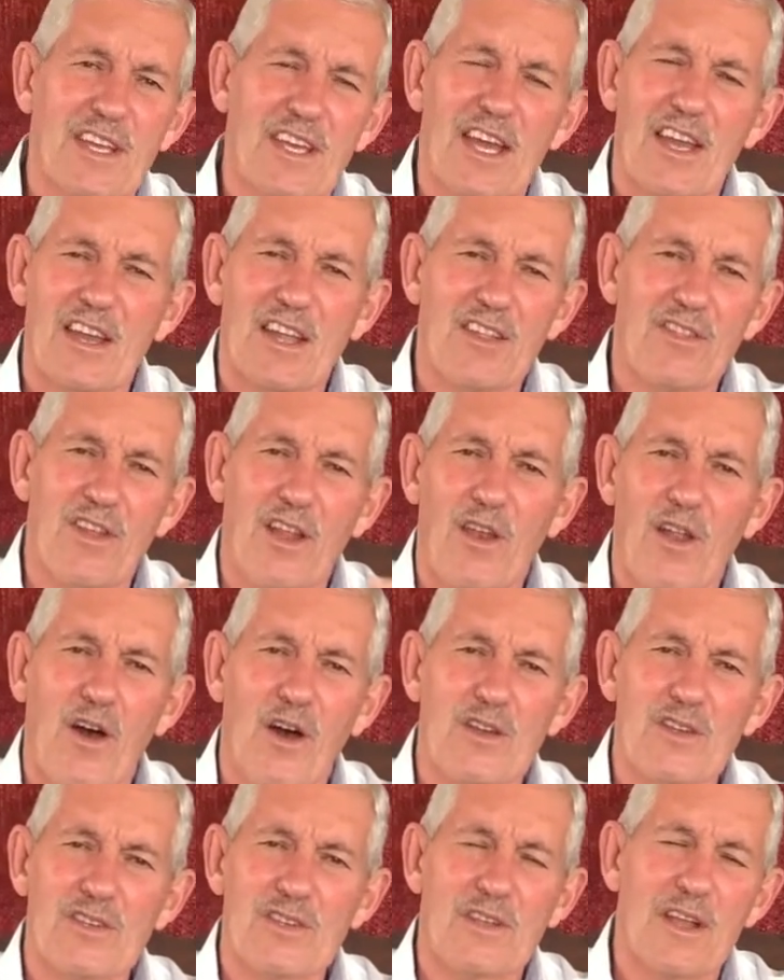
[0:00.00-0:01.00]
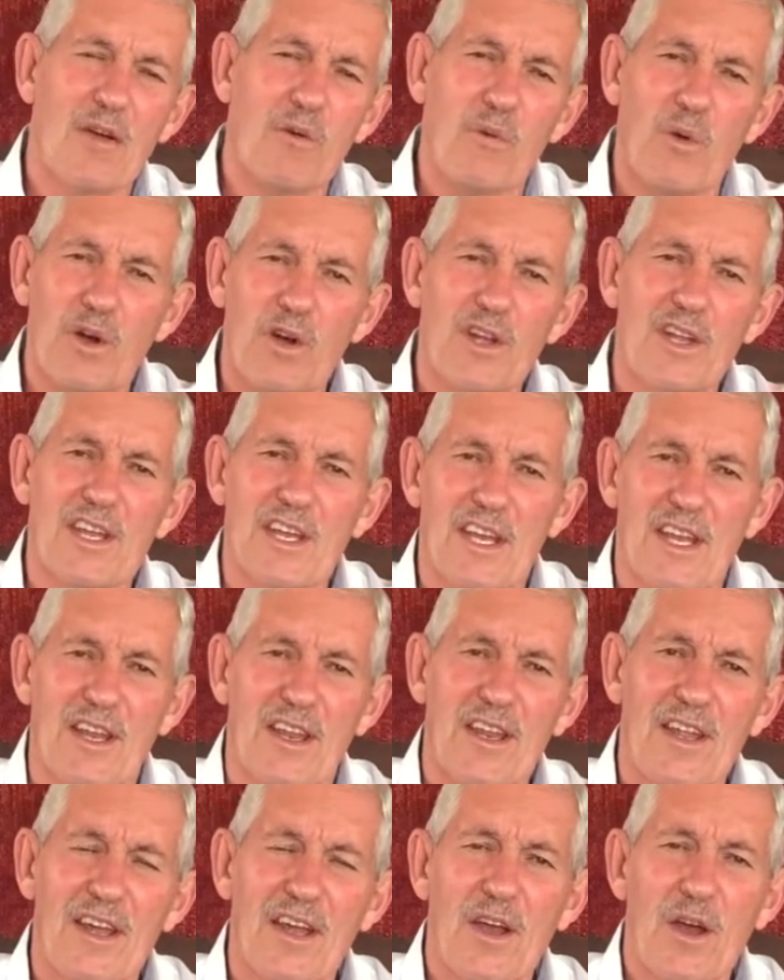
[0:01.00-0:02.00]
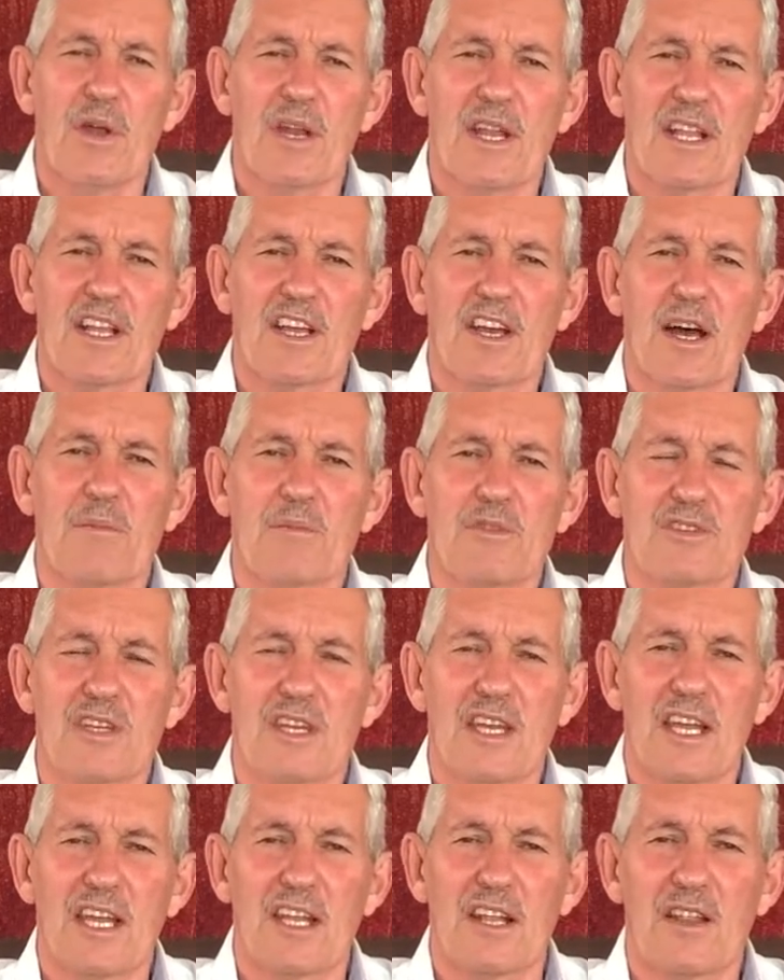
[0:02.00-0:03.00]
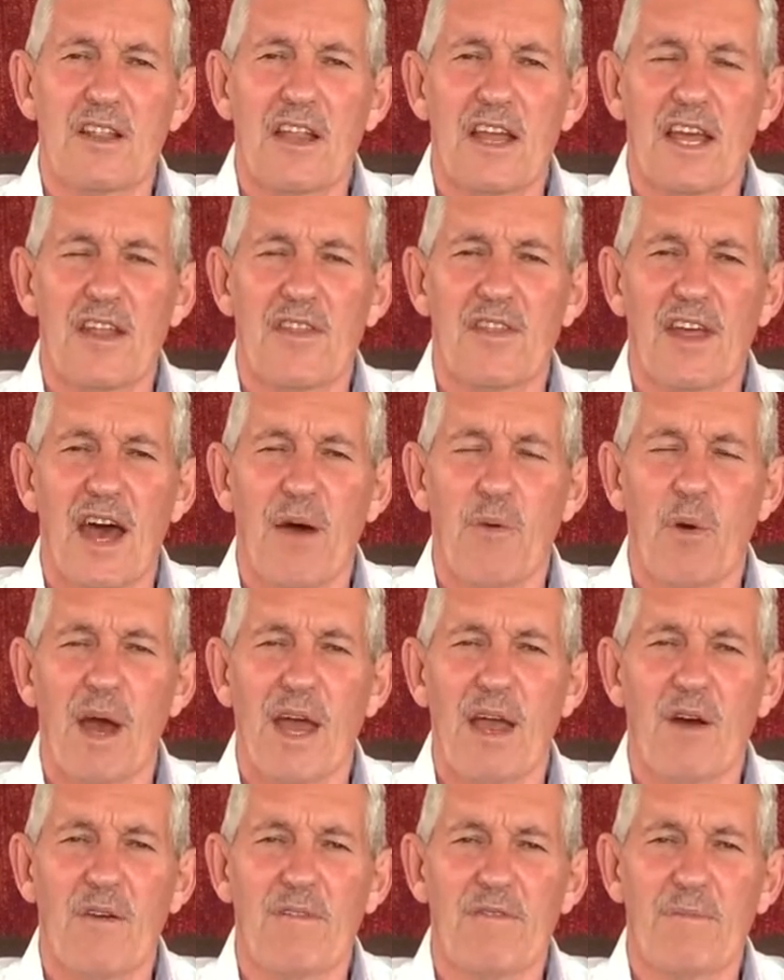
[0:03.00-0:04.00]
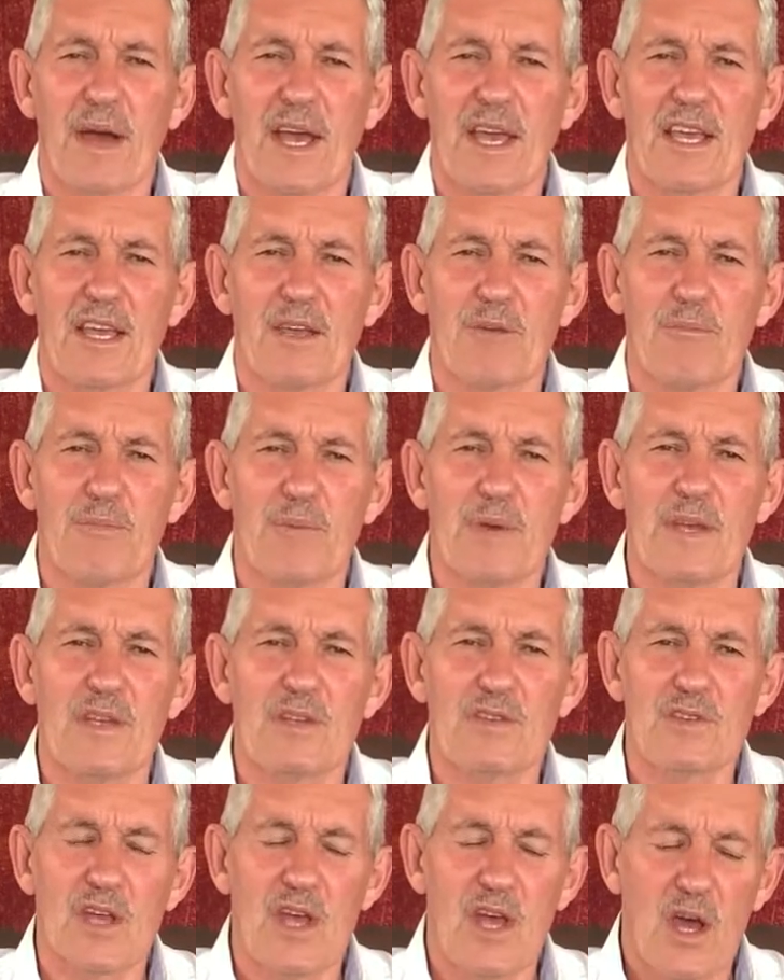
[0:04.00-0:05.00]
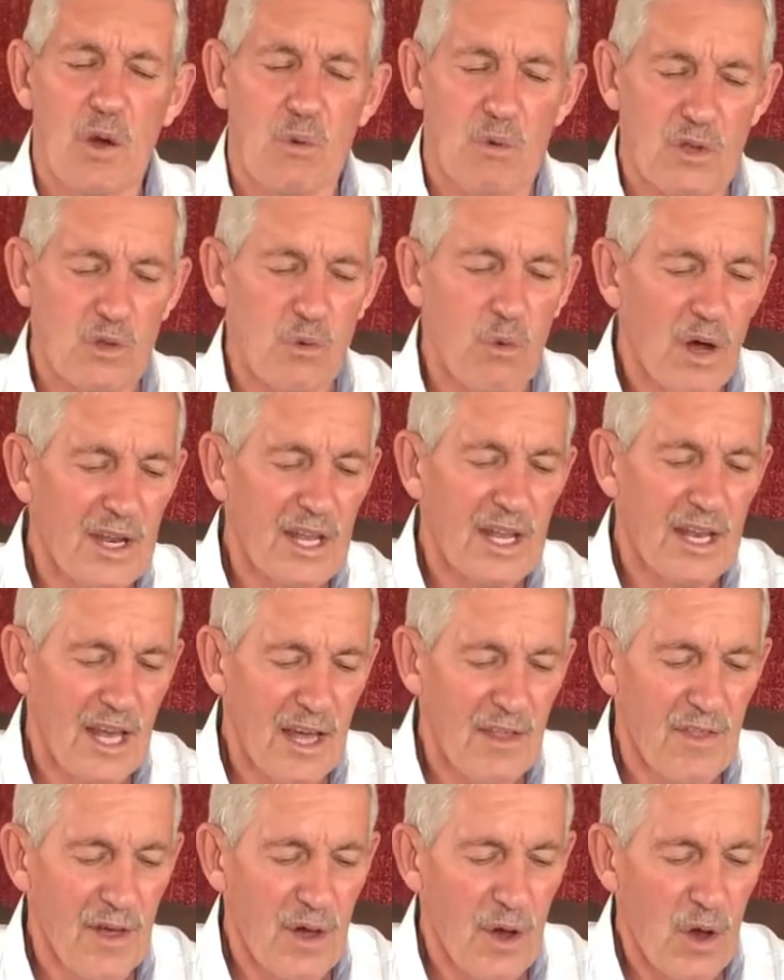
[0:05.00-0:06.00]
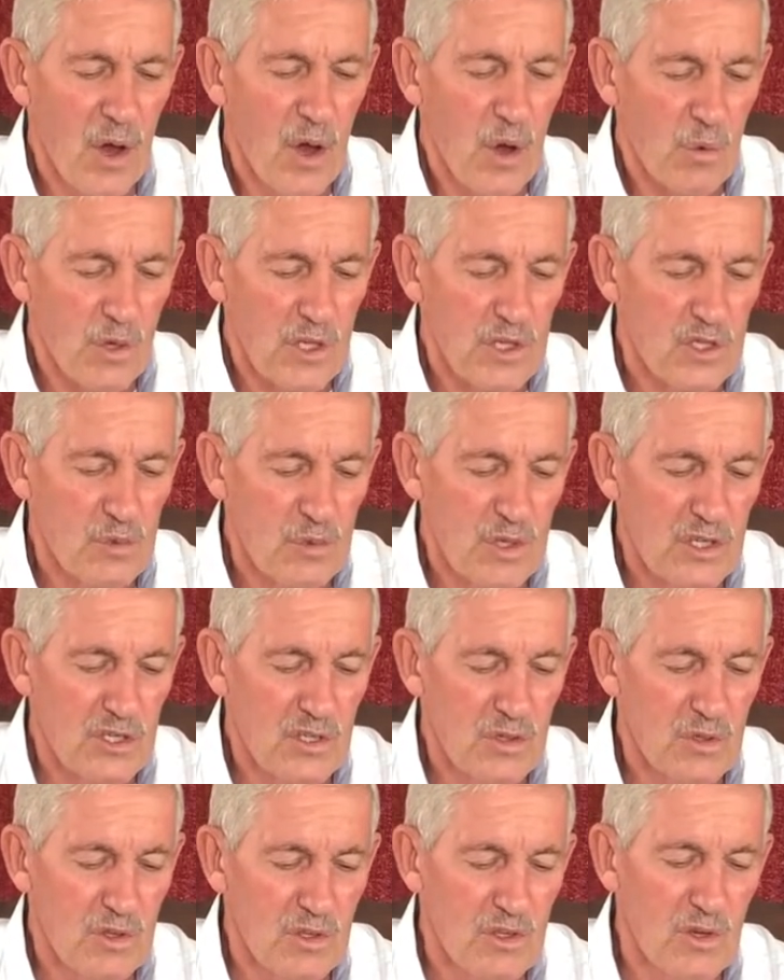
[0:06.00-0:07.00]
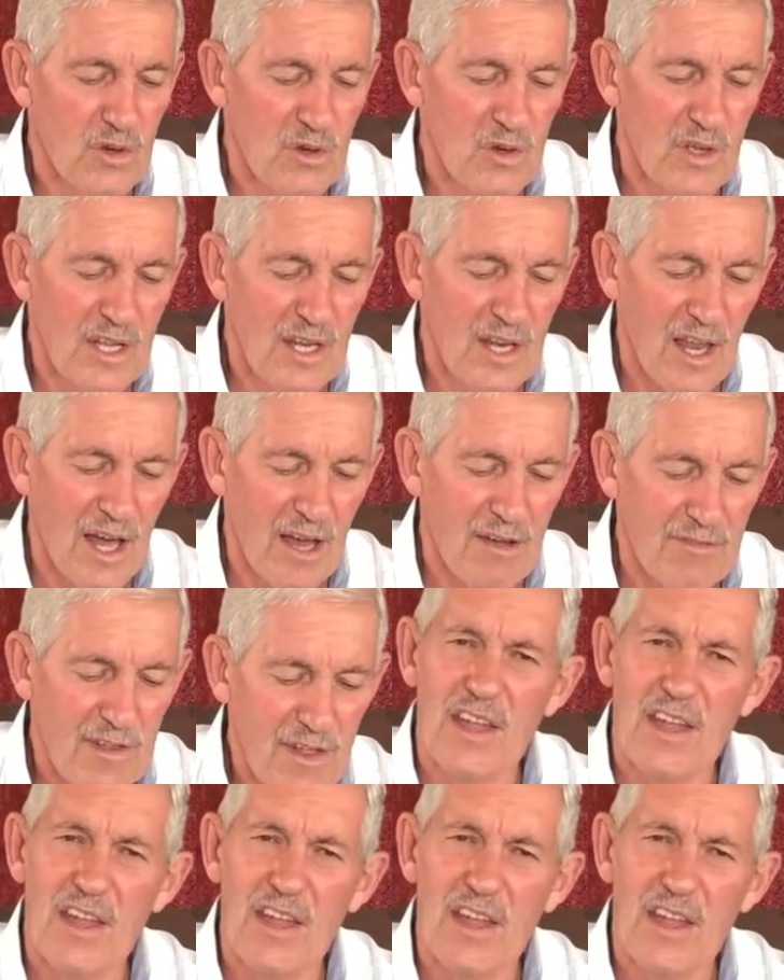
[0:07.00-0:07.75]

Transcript: in getting the last word in when it comes in, in that way of making peace with one another, which we should do in life.